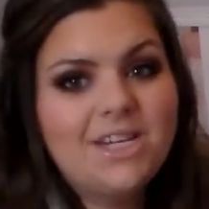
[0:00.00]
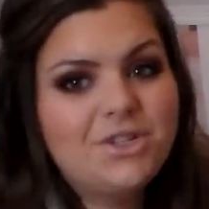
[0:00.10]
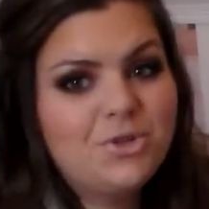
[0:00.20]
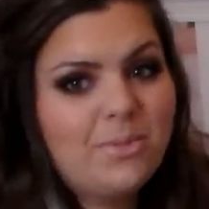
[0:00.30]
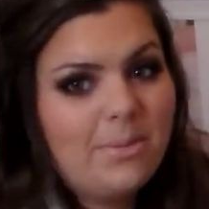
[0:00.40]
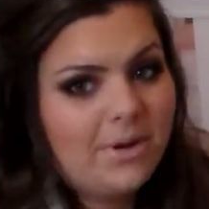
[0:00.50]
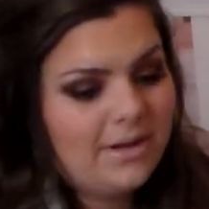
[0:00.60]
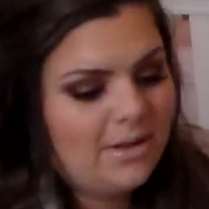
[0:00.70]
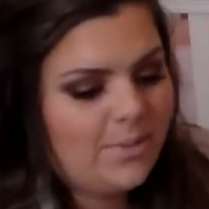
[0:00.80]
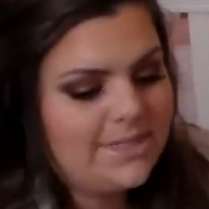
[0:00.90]
I just
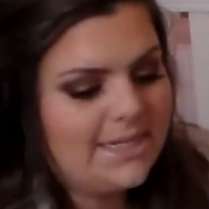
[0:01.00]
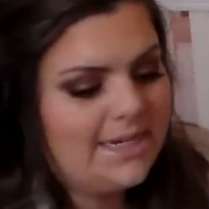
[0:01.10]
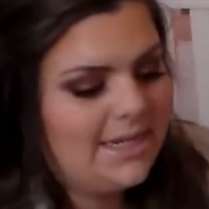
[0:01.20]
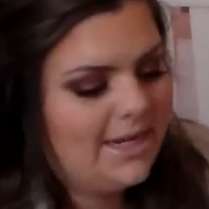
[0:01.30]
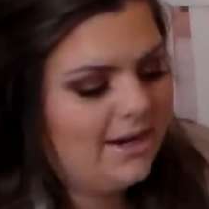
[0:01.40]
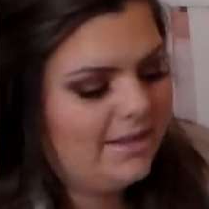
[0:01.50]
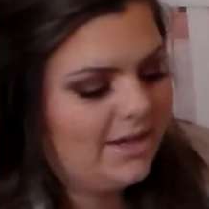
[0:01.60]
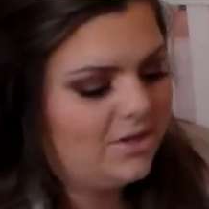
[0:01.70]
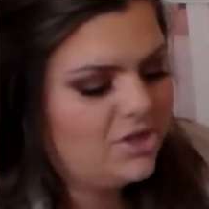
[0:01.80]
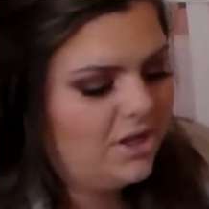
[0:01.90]
remembered that wasn't in here
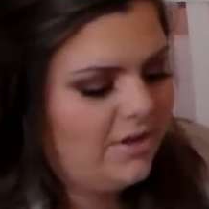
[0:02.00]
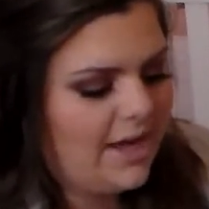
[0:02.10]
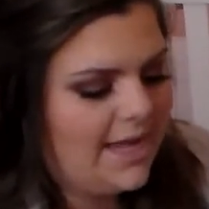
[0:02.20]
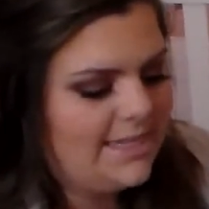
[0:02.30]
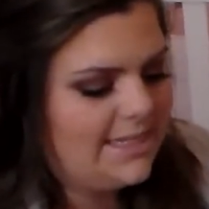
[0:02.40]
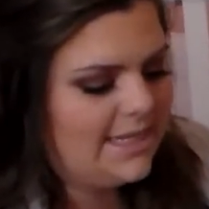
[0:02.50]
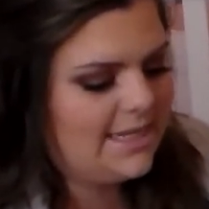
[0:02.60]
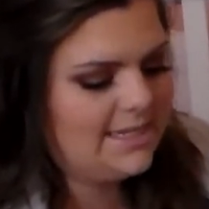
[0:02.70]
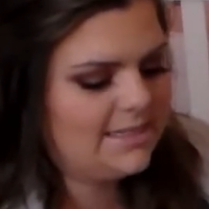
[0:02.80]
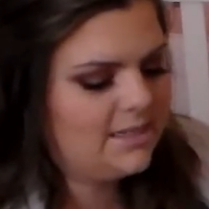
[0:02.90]
that I'll show you guys
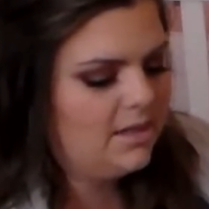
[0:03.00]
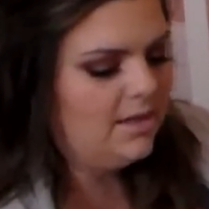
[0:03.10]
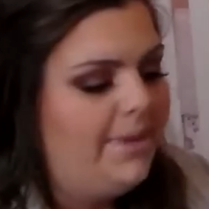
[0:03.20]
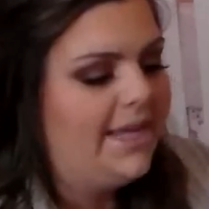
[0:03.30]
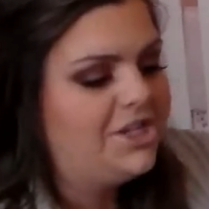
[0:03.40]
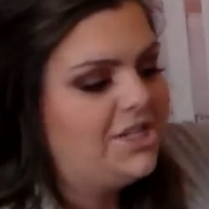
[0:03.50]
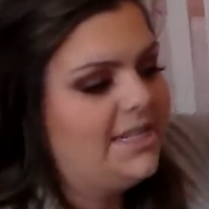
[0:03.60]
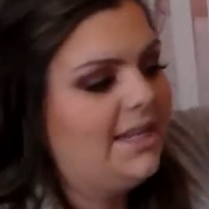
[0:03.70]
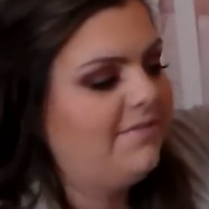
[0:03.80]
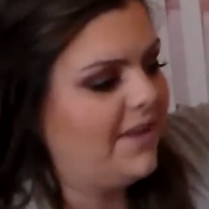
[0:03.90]
is, because she's
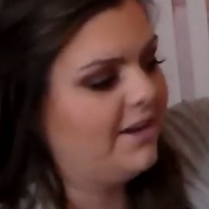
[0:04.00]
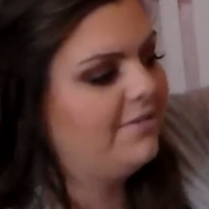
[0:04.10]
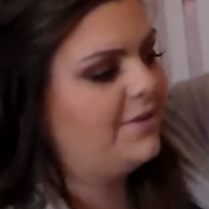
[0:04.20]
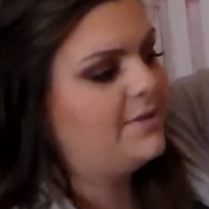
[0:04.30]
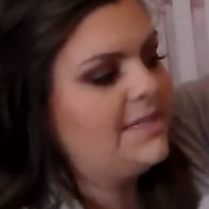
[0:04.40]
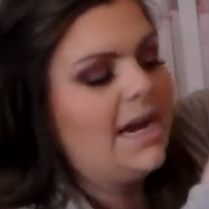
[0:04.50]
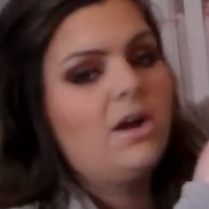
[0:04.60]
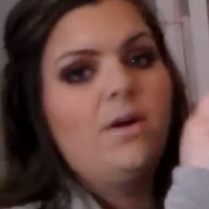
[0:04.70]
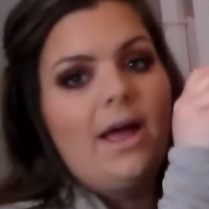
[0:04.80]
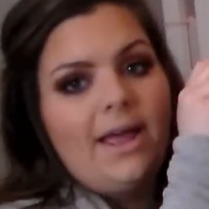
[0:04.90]
eating finger foods
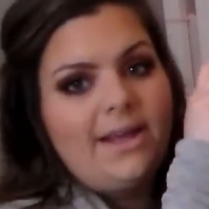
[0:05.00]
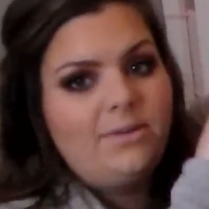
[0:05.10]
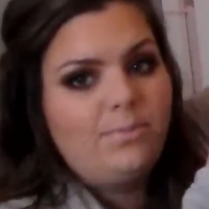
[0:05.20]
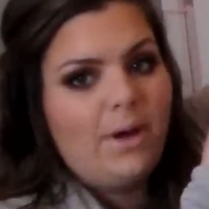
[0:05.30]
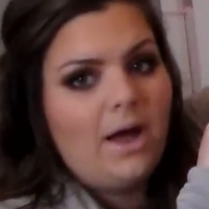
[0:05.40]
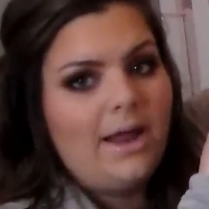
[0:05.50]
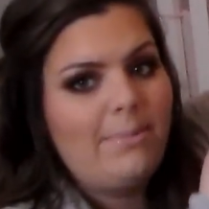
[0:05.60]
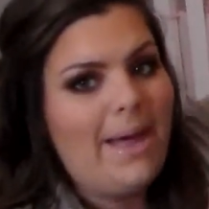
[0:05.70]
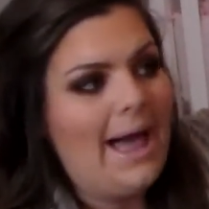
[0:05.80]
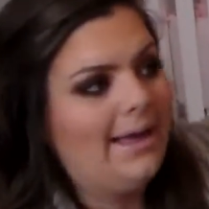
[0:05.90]
now, I bought a
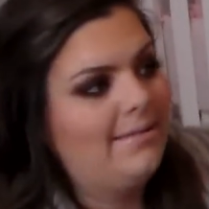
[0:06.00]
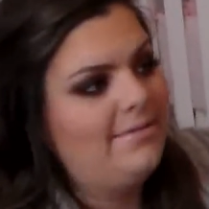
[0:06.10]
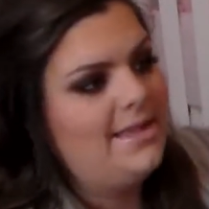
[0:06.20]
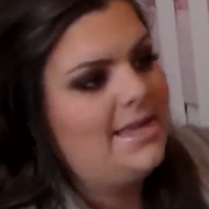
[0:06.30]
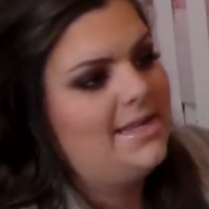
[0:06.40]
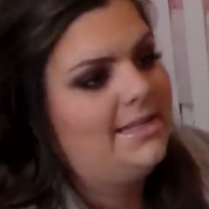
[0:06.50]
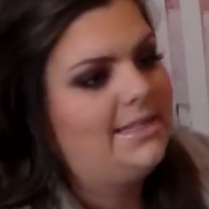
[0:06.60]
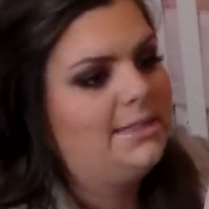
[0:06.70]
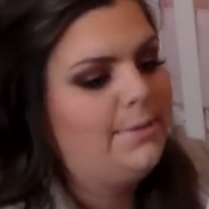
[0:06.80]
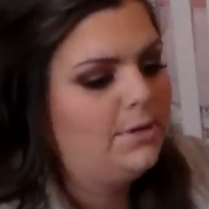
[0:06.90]
pack of these
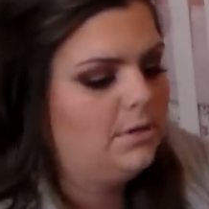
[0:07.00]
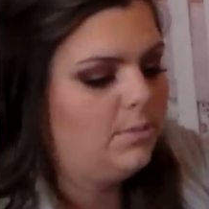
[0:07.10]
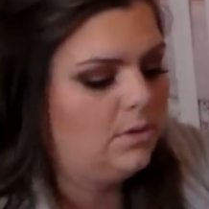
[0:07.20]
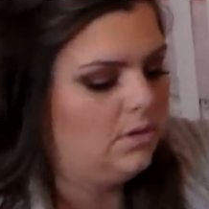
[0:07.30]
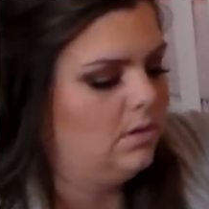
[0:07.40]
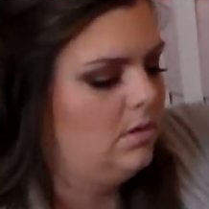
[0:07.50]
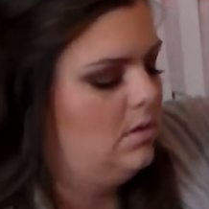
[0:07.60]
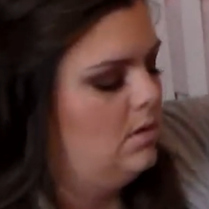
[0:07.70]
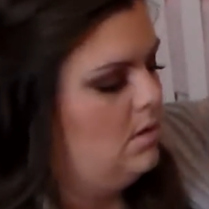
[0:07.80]
disposable,